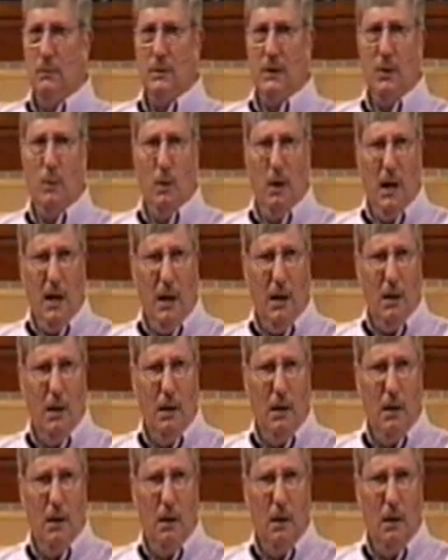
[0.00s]
What?
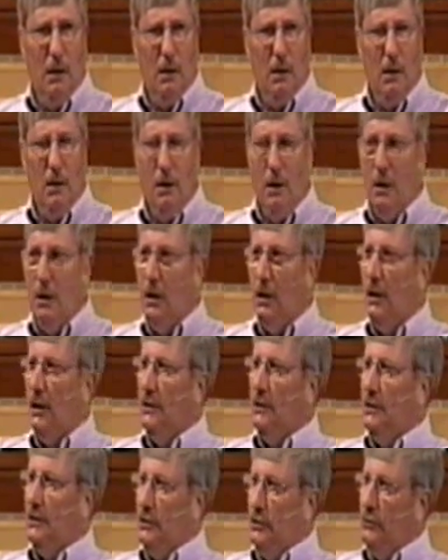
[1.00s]

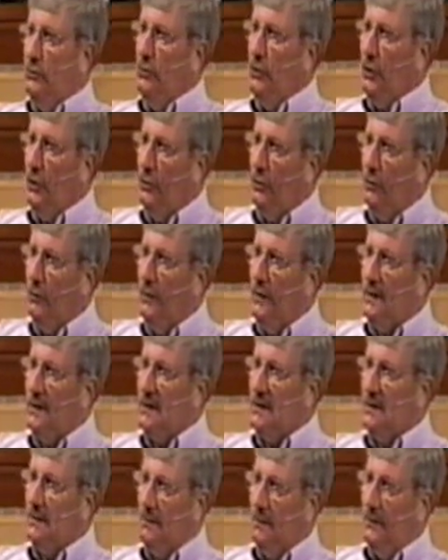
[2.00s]
Did you know that
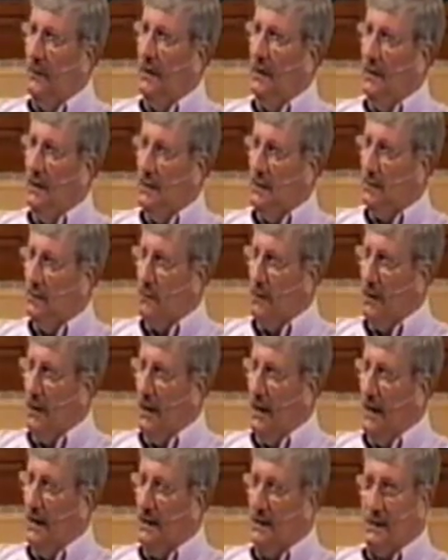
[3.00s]
some of the
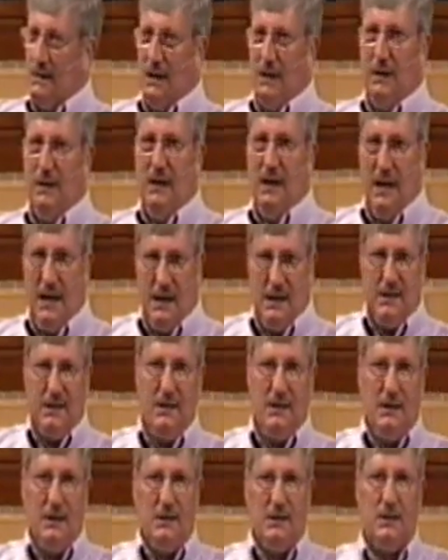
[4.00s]
Israelites at the
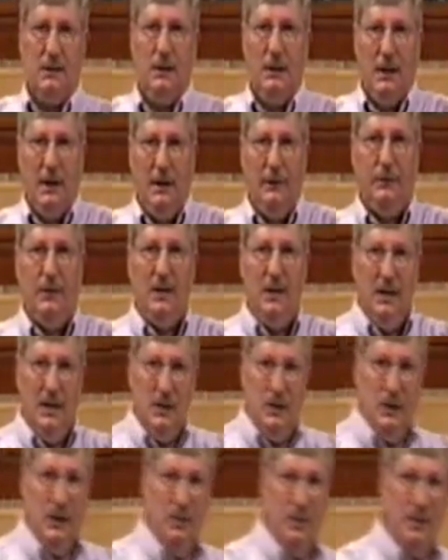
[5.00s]
Exodus left Egypt